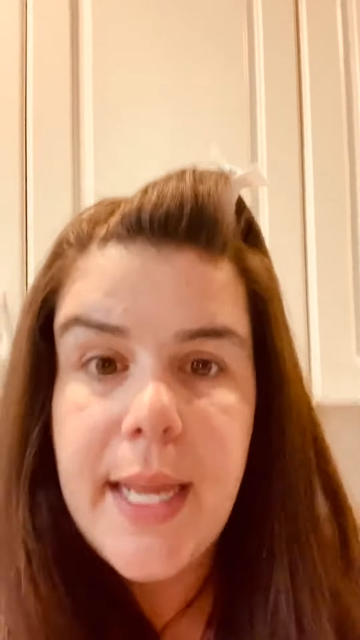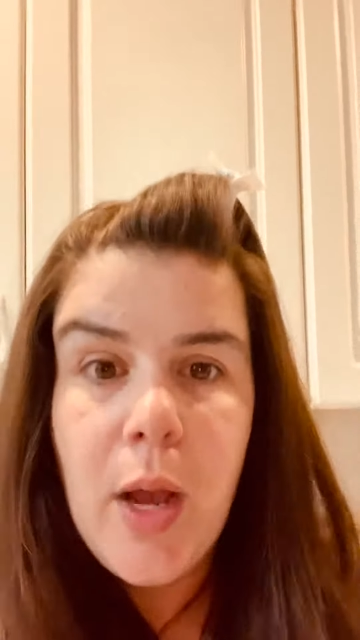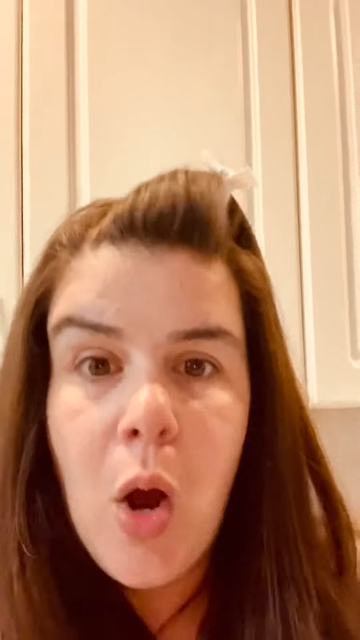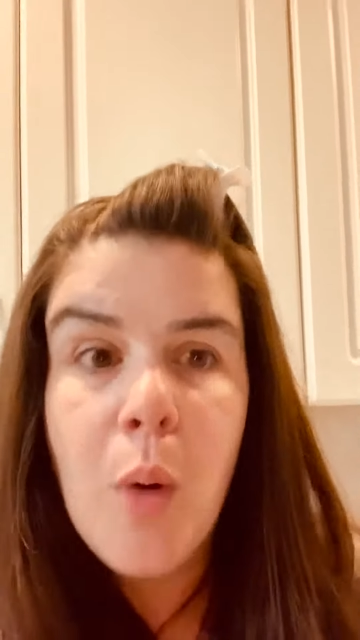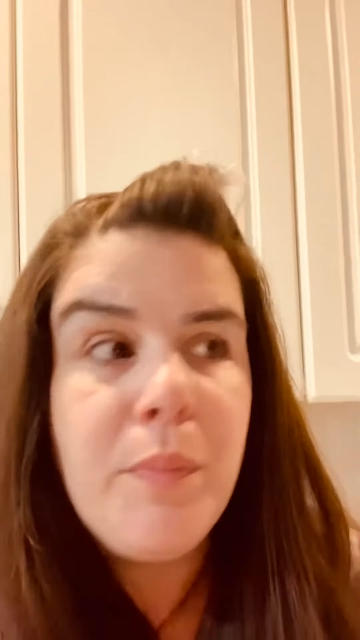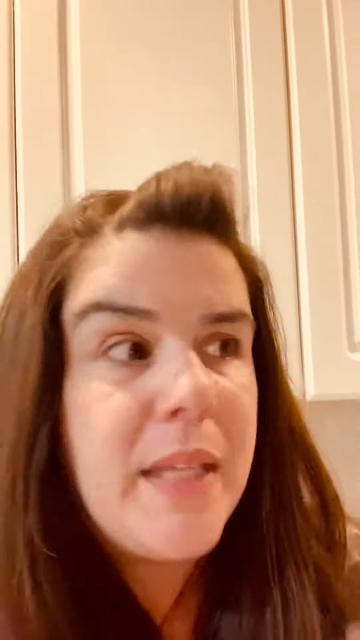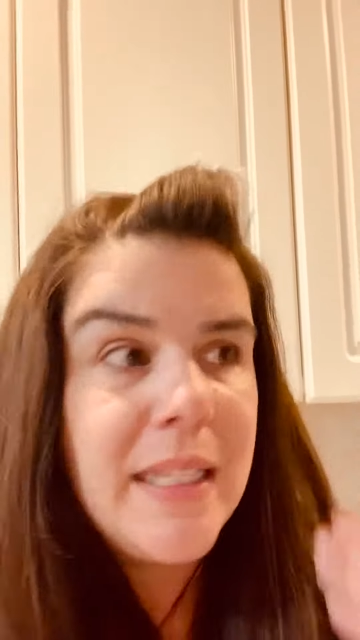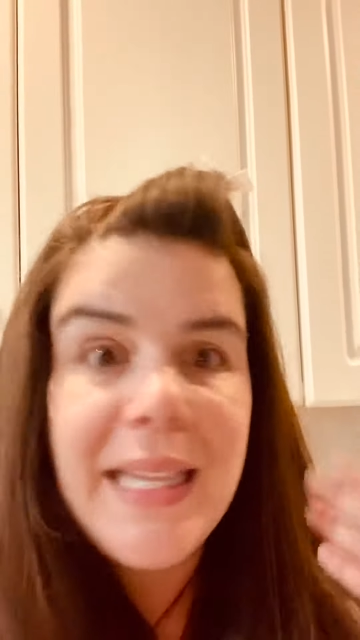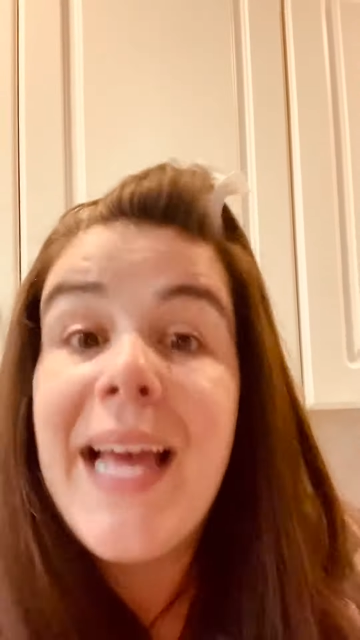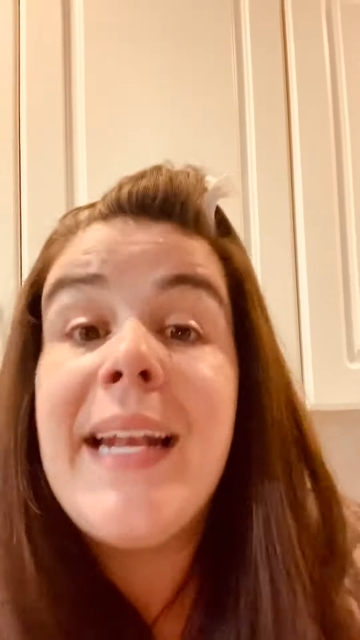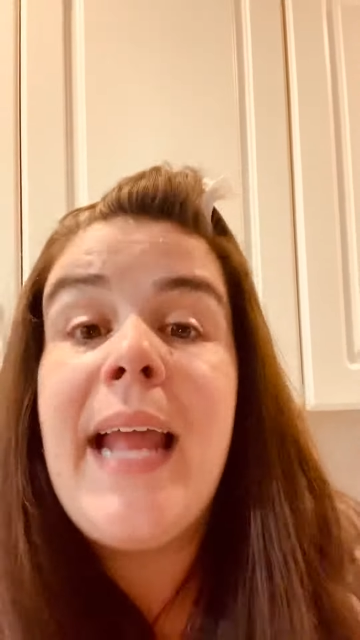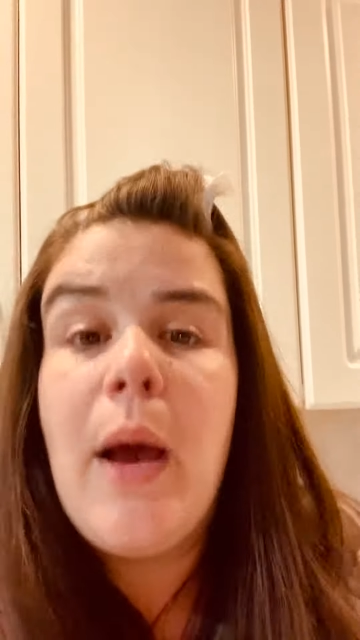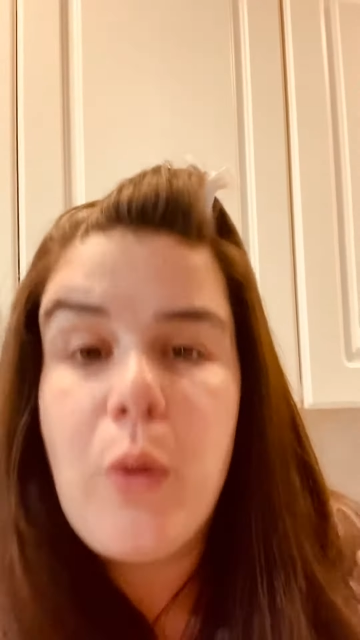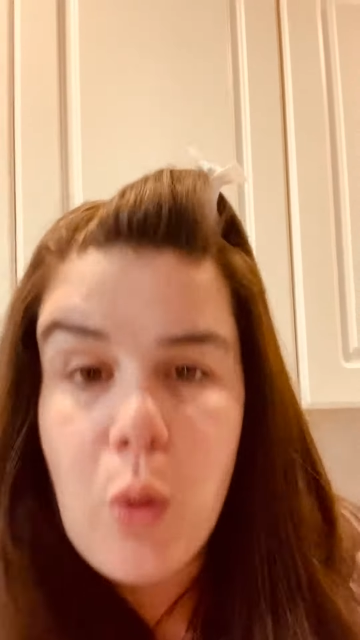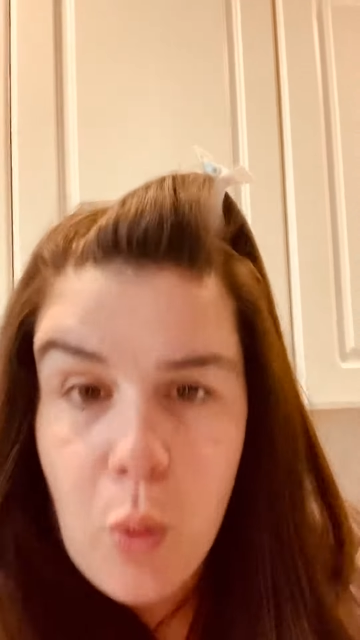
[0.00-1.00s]
home. They're letting
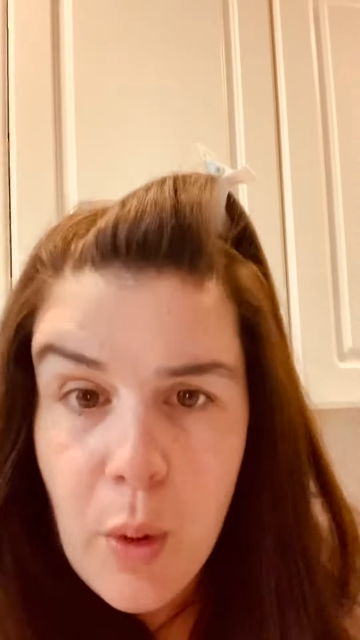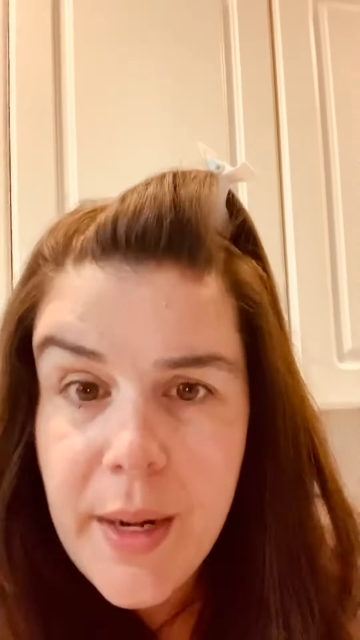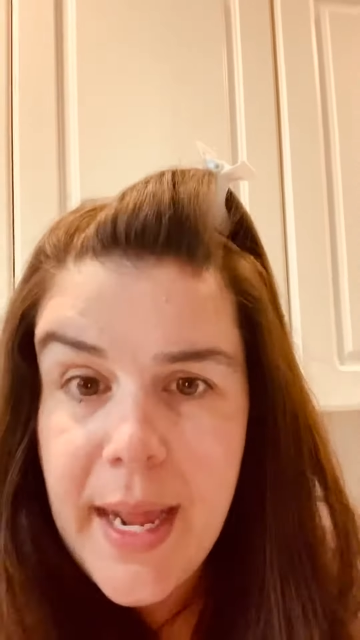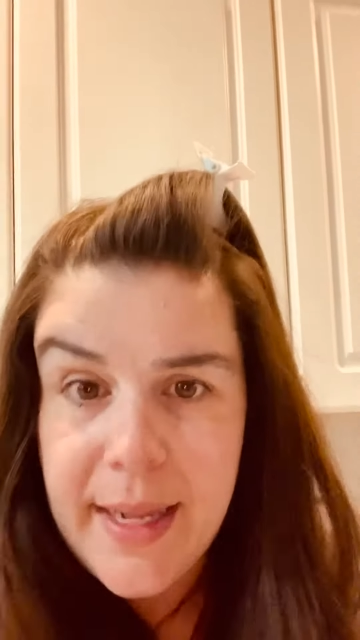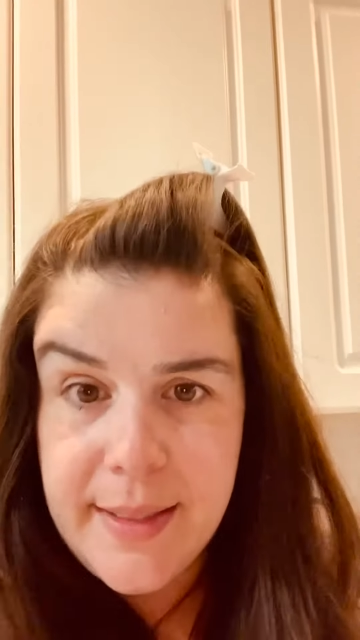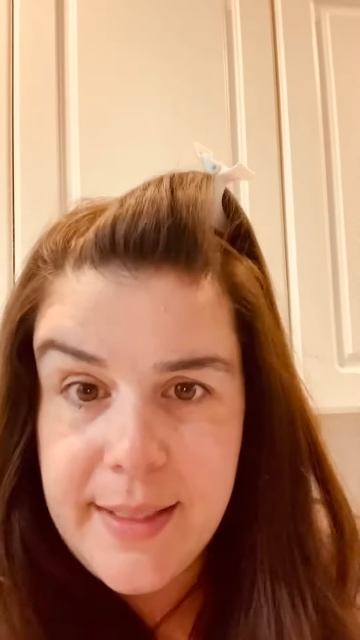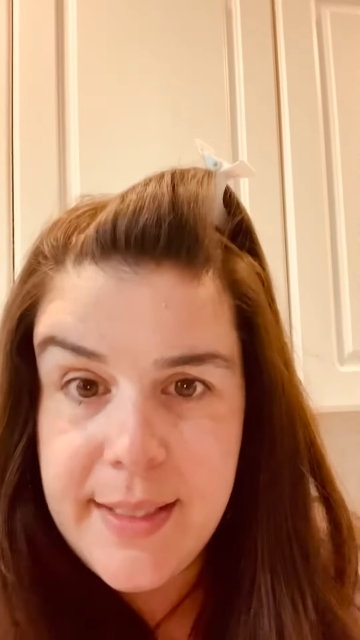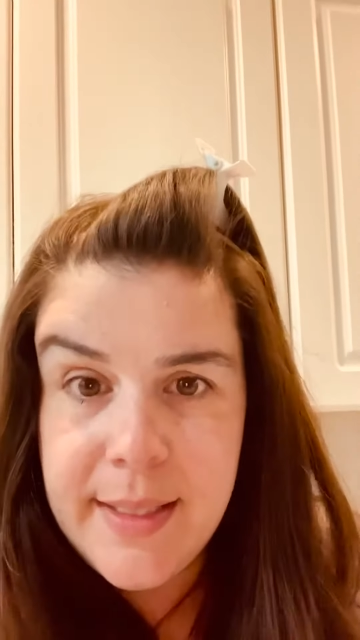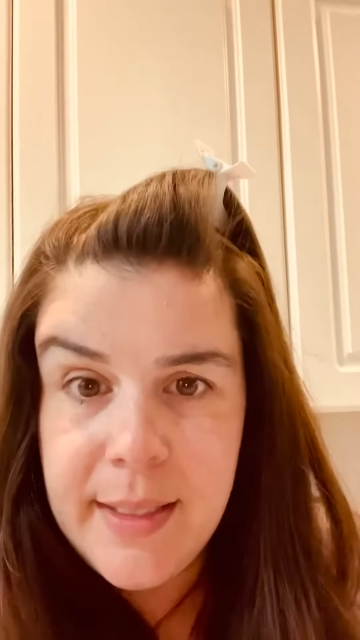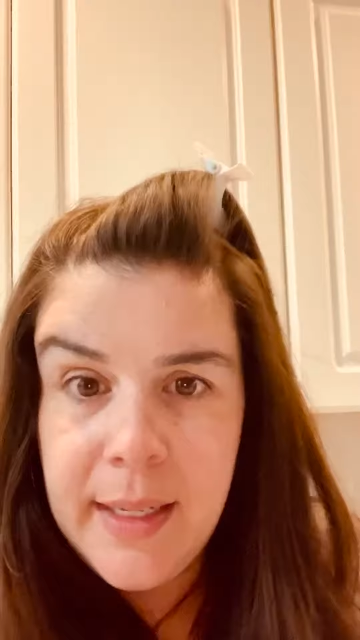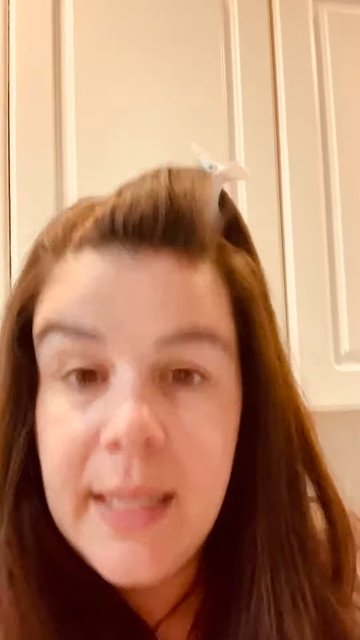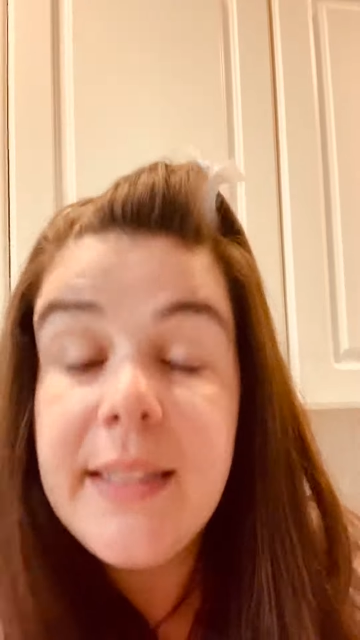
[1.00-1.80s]
out hornets.